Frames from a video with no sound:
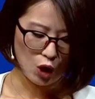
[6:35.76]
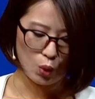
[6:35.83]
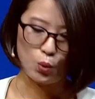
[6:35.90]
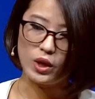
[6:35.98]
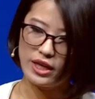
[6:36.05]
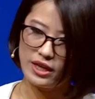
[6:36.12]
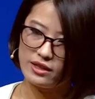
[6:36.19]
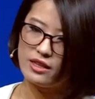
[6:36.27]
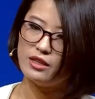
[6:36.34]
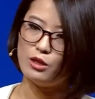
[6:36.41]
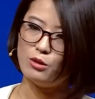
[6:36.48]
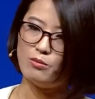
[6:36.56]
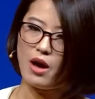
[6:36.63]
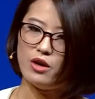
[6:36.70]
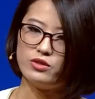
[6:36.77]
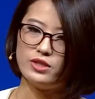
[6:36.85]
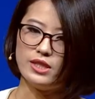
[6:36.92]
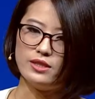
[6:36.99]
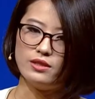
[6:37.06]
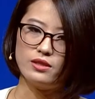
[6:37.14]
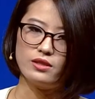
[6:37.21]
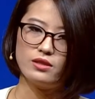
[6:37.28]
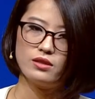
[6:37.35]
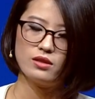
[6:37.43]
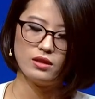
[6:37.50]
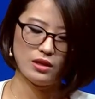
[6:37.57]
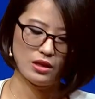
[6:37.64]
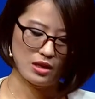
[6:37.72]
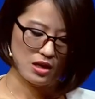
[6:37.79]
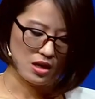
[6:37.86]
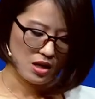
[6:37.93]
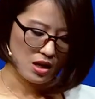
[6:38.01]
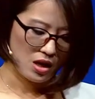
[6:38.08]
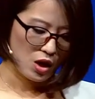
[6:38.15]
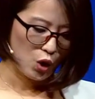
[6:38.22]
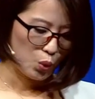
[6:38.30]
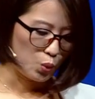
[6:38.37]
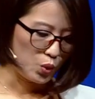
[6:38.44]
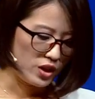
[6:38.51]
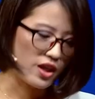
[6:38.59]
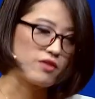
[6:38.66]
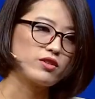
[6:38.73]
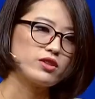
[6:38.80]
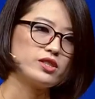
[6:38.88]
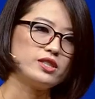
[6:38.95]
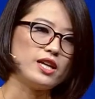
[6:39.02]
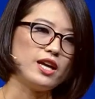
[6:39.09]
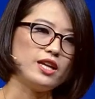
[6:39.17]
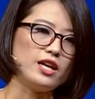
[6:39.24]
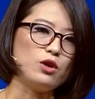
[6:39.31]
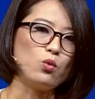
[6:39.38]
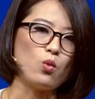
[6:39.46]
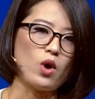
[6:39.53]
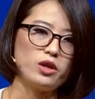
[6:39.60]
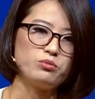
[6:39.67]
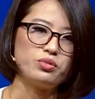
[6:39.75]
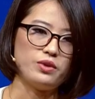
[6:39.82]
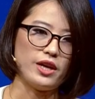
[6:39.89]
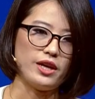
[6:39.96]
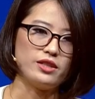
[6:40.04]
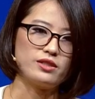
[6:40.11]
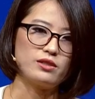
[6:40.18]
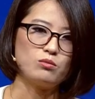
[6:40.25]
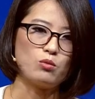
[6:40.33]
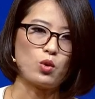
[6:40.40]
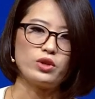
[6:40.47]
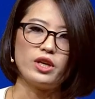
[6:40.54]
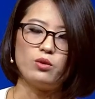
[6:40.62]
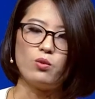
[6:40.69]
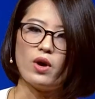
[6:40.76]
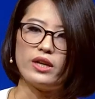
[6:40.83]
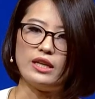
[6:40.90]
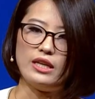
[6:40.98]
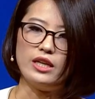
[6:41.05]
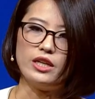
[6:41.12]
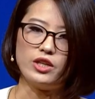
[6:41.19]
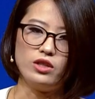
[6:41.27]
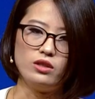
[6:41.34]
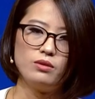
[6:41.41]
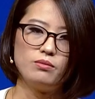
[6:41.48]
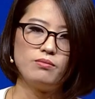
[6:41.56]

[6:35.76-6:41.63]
We hid in the mountains. We never stayed in one place more than one year,